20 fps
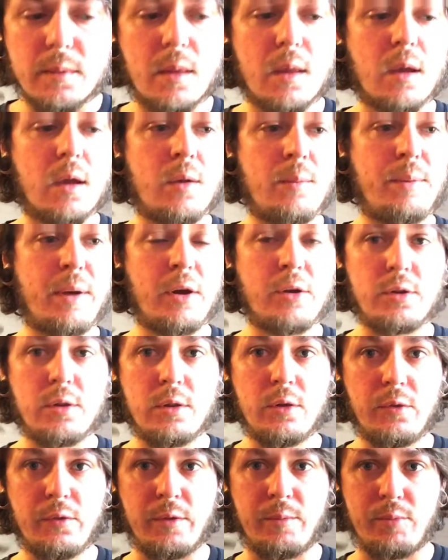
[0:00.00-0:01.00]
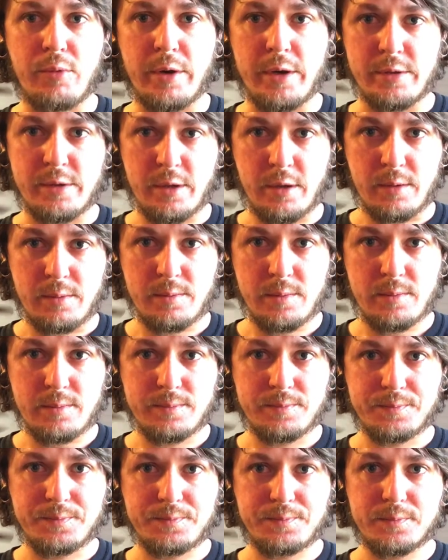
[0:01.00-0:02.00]
compared to Löwen Prisa,
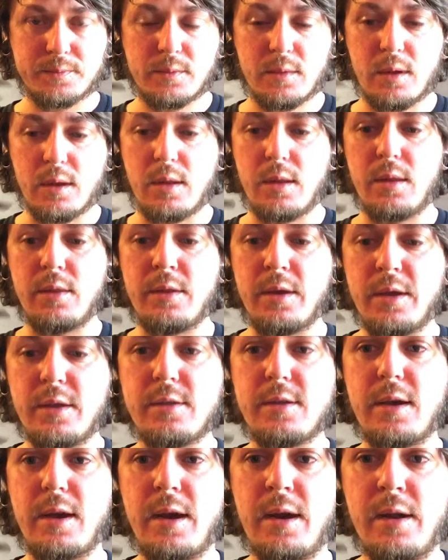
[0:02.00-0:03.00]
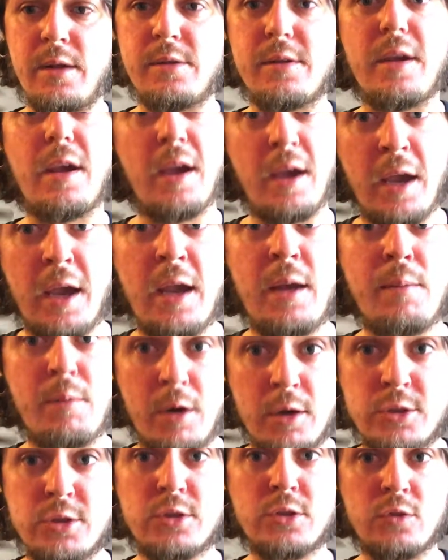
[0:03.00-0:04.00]
this has a
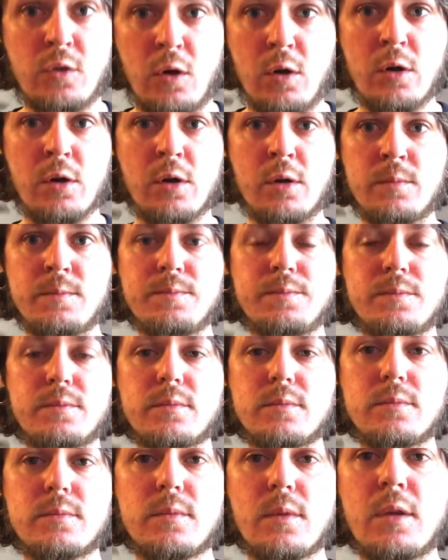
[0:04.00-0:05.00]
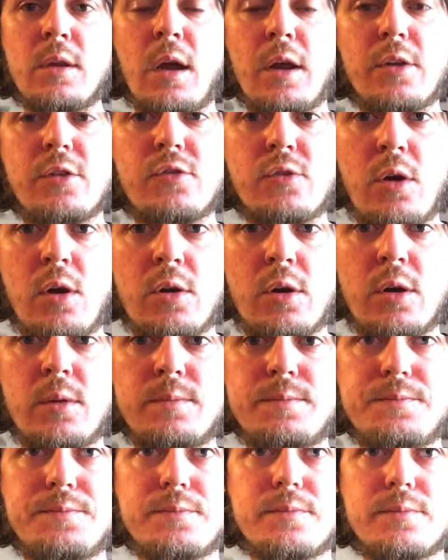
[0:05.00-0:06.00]
much stronger, a
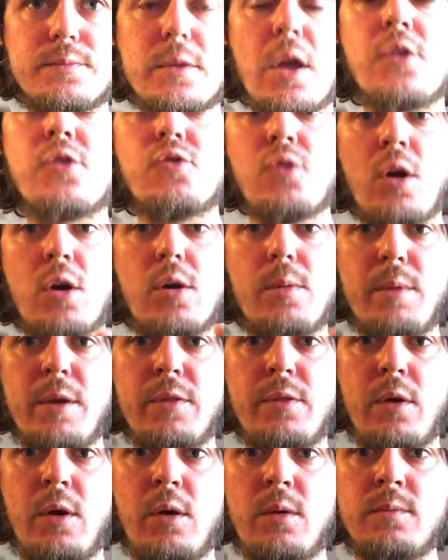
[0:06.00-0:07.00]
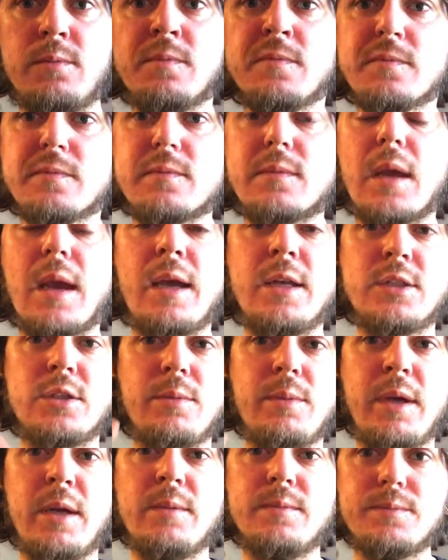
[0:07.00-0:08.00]
stronger menthol. And to
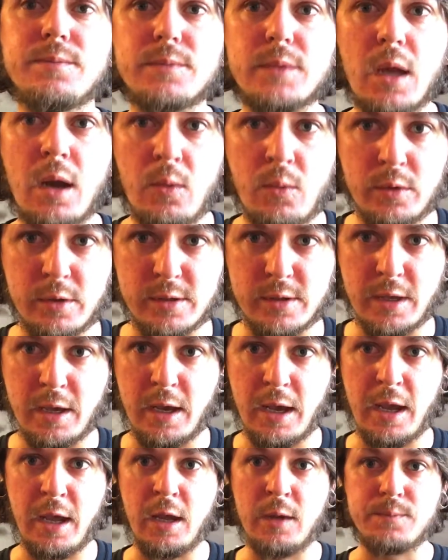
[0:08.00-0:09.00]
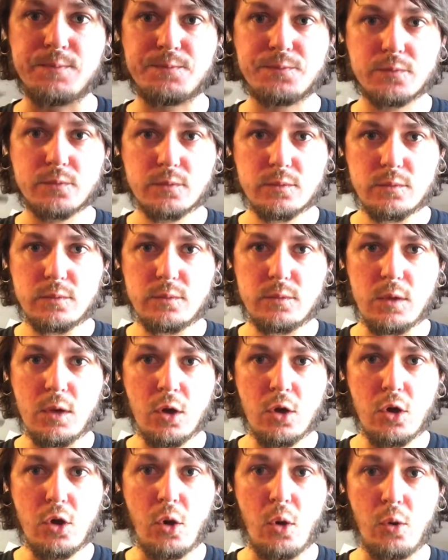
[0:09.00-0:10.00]
me, I want to say a
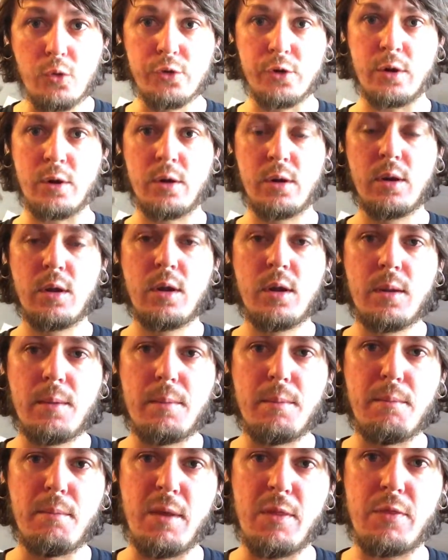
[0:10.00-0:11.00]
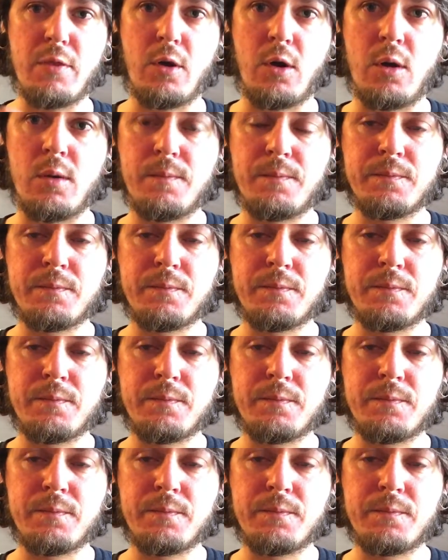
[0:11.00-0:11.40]
colder menthol.